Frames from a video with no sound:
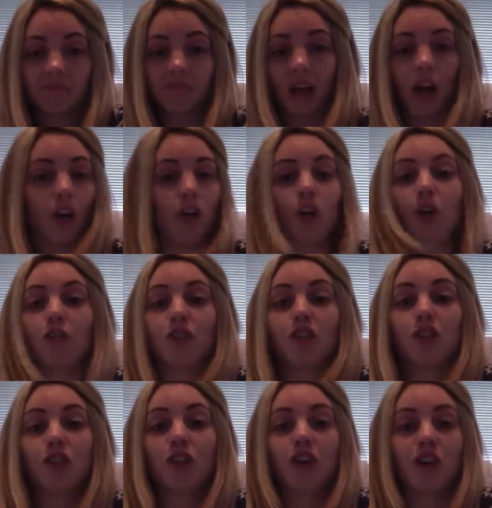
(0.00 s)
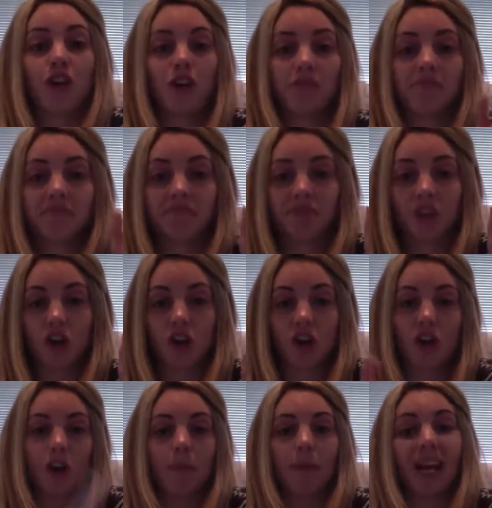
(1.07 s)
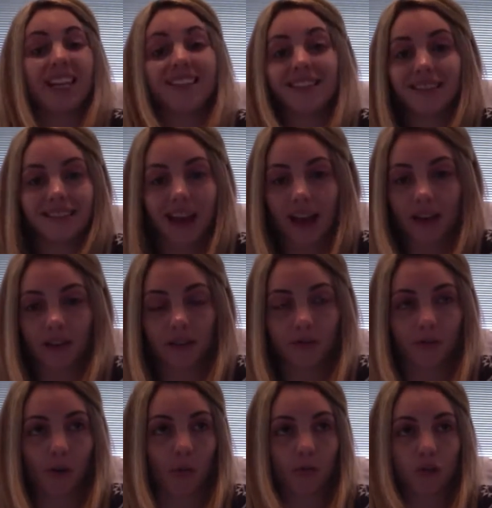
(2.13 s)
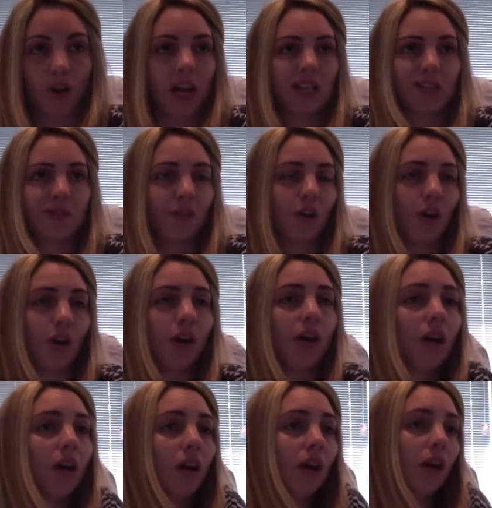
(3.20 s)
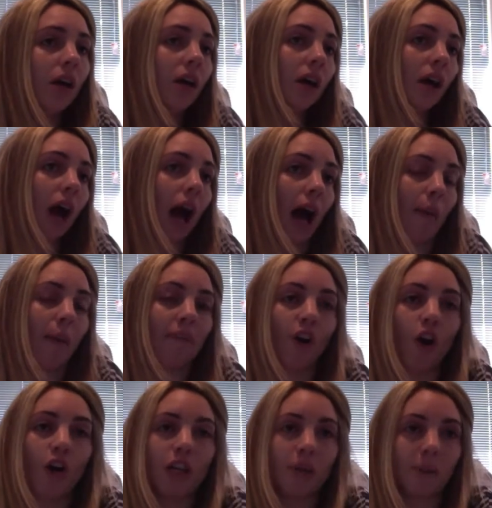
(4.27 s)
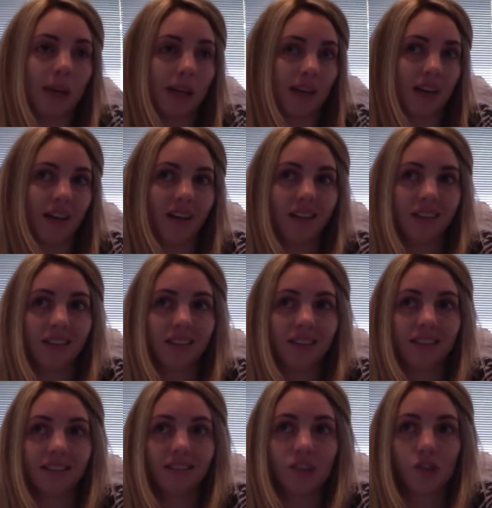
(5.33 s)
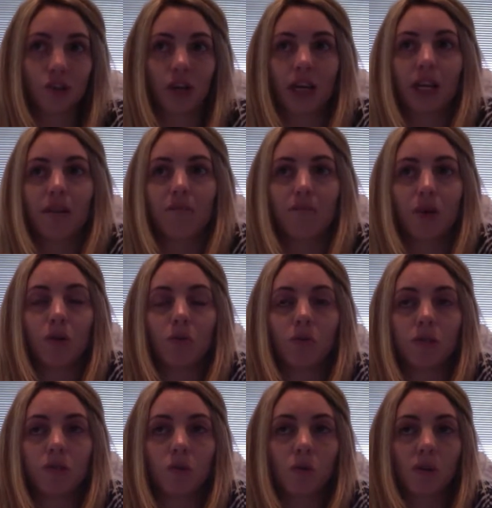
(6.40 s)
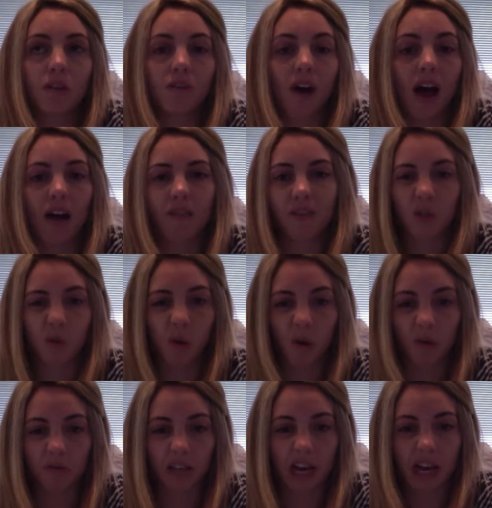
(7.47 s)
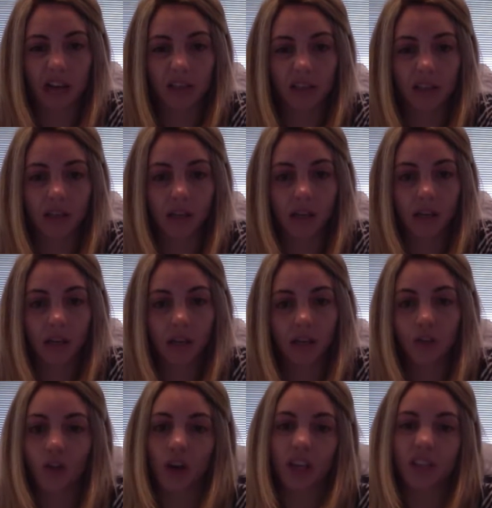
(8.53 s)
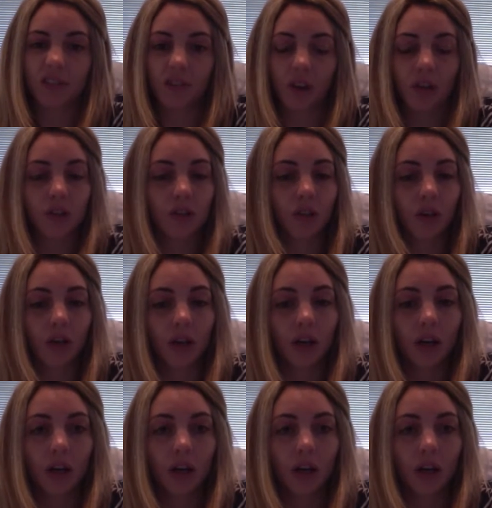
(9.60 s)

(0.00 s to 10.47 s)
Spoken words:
don't know if it's true, don't know, but I did that from transfer. I've only been drinking milk sort of after 12 days transfer, so